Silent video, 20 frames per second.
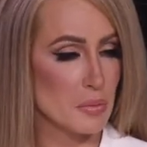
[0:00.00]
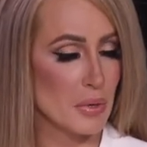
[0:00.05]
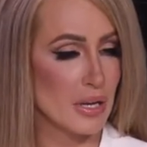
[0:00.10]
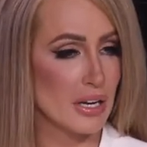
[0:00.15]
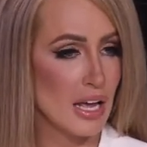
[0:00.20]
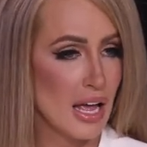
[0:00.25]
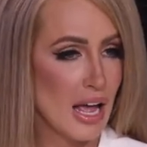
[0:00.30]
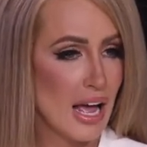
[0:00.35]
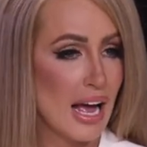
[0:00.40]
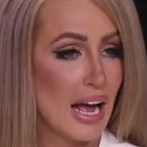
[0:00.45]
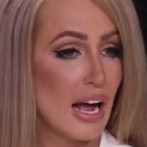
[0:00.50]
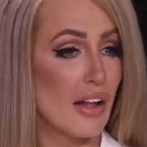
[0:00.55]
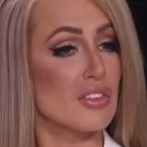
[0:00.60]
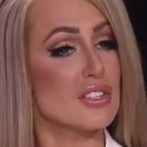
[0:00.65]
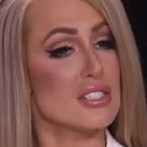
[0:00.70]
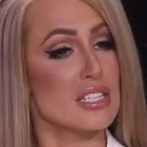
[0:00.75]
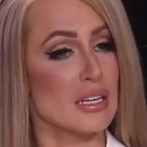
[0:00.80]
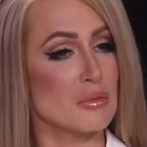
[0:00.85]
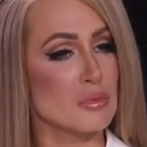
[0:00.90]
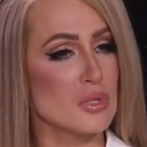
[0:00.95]
But at the
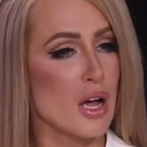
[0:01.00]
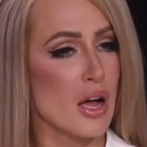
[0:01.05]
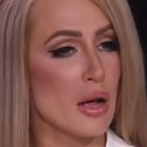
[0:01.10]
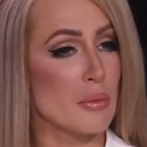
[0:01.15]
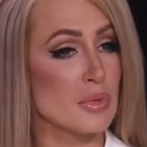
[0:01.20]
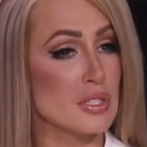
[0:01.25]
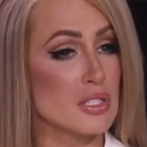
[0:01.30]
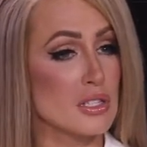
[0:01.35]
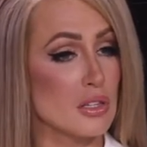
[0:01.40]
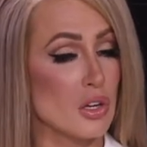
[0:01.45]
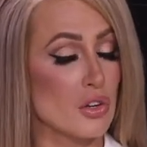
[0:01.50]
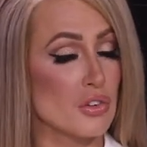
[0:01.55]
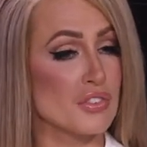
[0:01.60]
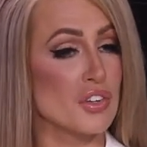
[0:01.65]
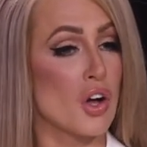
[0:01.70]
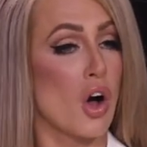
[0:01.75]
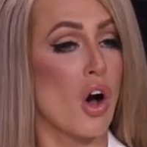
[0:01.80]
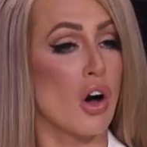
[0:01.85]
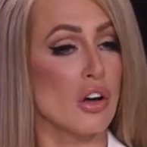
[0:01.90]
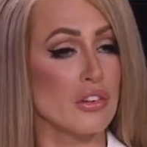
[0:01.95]
same time, there's a lot of
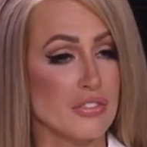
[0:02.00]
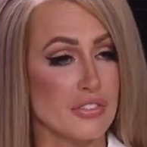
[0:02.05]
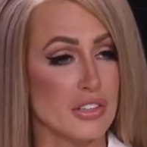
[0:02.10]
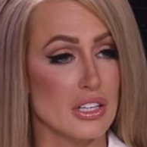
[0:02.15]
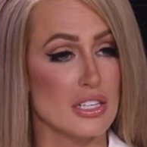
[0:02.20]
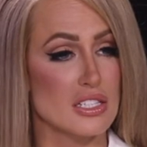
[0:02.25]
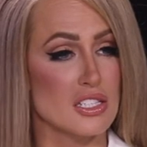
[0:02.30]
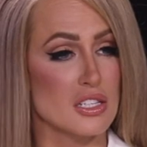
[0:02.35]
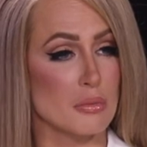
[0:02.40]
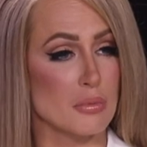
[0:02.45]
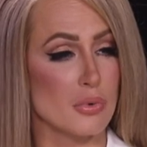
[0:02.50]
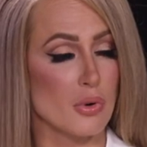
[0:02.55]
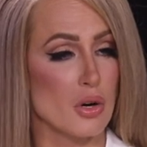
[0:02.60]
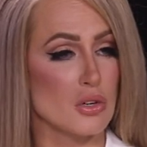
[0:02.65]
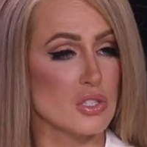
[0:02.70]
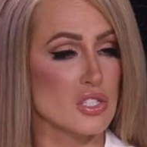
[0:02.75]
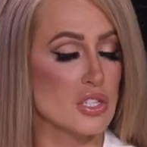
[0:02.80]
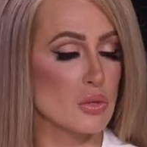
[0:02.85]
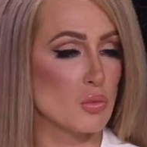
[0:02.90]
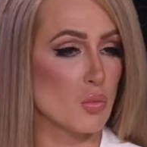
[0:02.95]
conflicts and
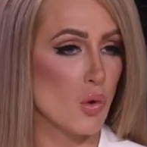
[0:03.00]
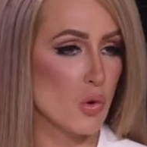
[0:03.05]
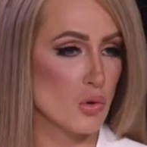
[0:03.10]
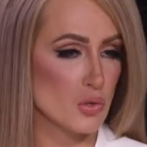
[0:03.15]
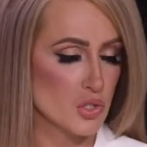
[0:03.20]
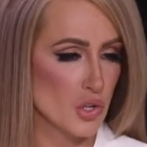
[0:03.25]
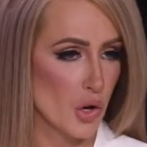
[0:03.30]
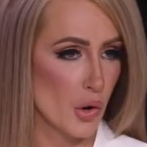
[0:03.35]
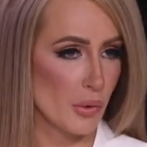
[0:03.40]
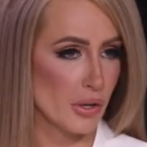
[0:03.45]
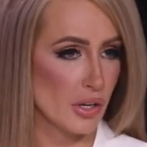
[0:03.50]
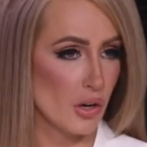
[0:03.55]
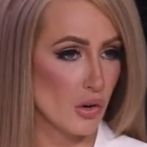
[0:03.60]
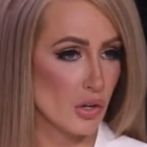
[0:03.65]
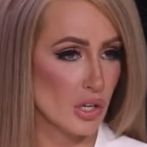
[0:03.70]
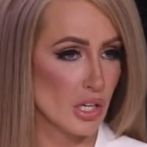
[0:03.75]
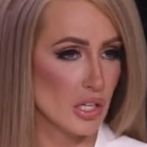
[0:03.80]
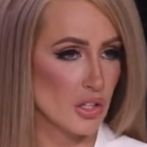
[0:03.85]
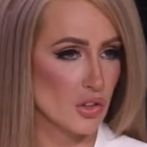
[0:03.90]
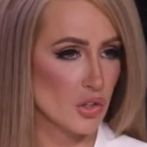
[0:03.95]
proxy wars going
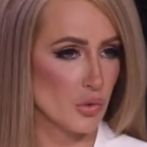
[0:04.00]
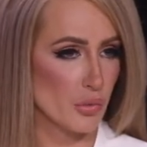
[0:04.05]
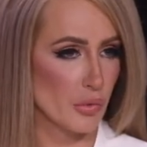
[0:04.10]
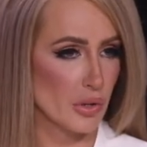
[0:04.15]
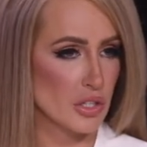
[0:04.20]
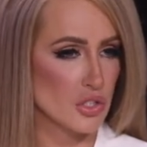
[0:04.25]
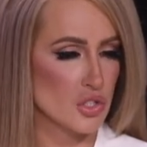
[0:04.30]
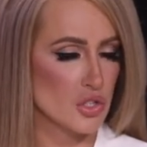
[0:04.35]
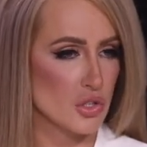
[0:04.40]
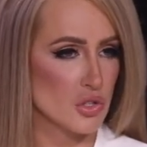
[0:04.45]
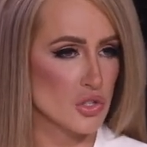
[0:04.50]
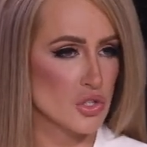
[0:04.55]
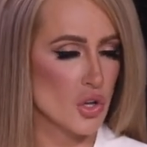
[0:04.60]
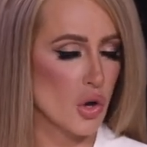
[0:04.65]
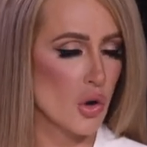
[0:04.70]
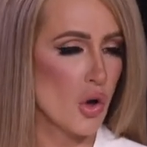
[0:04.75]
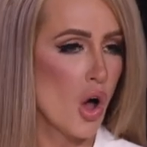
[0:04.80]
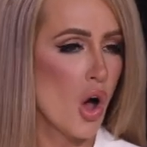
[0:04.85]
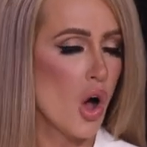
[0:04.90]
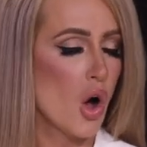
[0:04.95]
on in the region.
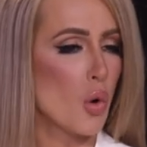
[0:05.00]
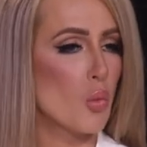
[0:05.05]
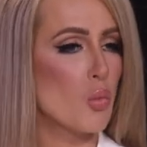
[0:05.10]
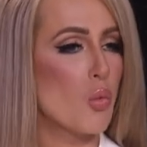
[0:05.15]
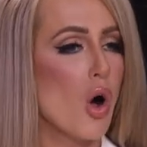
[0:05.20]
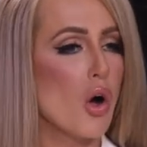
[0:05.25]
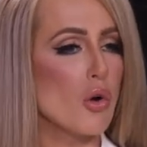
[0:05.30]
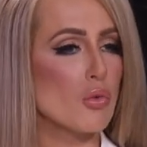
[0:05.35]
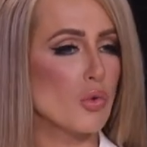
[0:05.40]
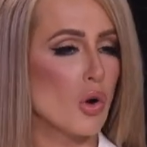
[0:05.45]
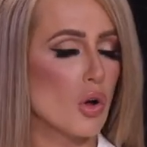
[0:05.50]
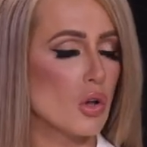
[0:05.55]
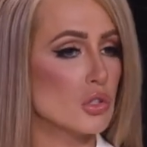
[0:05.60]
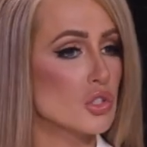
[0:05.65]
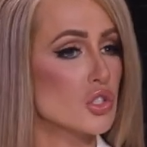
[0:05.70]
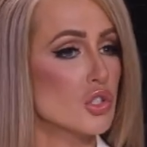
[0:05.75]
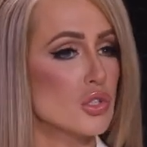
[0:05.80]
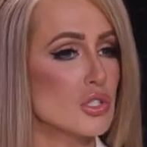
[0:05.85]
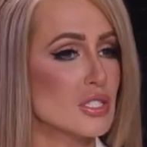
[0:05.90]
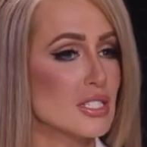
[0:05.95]
So, what role
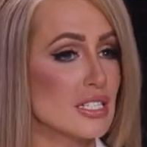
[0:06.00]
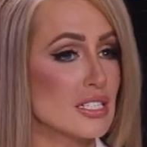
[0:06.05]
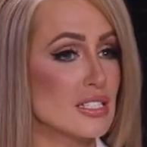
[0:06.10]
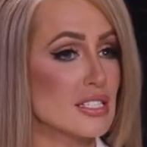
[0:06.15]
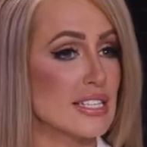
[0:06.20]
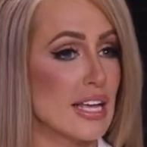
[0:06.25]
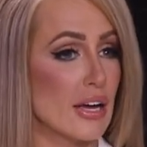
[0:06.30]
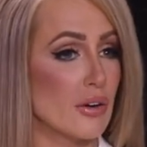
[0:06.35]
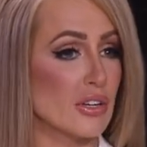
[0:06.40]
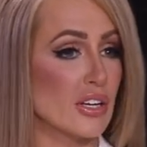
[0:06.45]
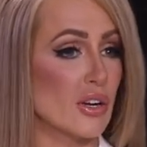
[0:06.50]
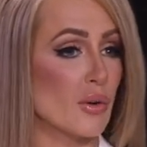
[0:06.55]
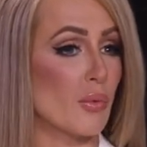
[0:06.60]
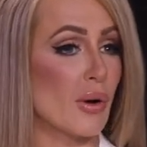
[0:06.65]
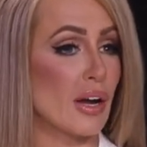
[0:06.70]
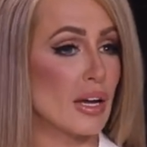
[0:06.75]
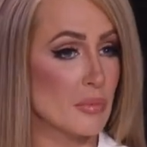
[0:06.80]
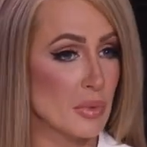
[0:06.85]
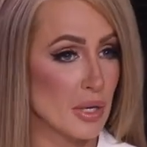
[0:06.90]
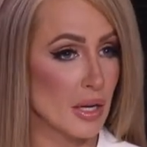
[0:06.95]
do you see Saudi
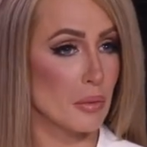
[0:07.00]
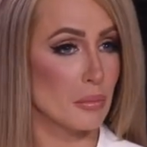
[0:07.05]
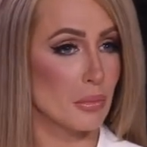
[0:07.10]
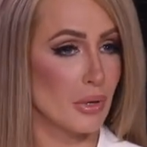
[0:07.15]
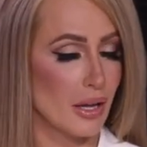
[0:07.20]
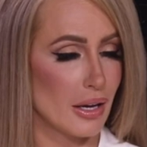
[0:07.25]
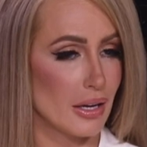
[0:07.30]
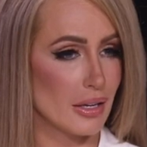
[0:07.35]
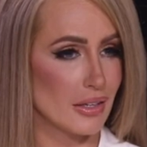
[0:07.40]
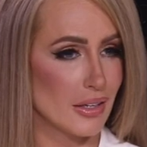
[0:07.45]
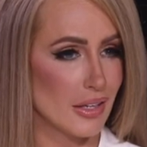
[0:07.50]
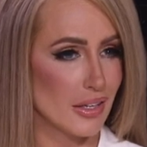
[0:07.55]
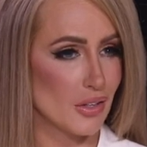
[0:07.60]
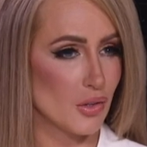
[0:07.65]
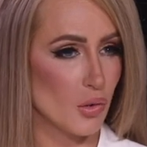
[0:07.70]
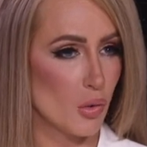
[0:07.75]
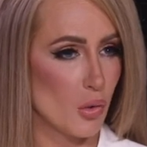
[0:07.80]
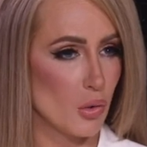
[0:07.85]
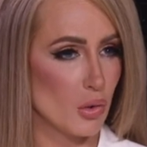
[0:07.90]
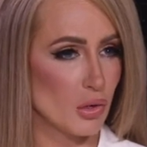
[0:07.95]
Arabia playing in
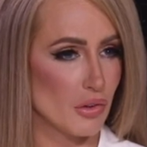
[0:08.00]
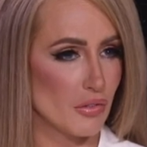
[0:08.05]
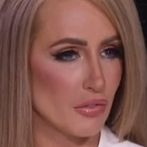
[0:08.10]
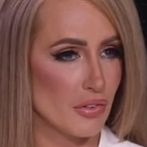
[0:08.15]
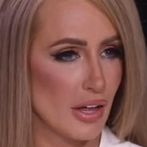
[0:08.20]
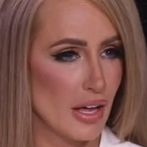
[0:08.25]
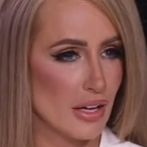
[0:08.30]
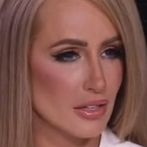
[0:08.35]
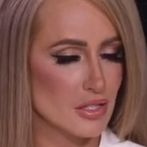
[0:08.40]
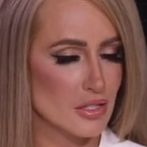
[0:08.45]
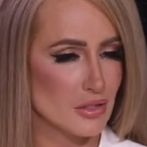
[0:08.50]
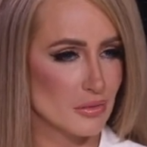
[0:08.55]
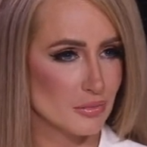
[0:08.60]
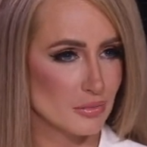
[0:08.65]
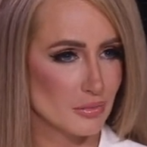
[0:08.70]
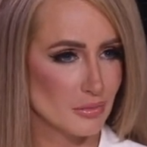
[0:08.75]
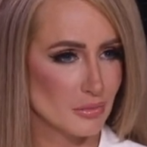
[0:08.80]
all of that?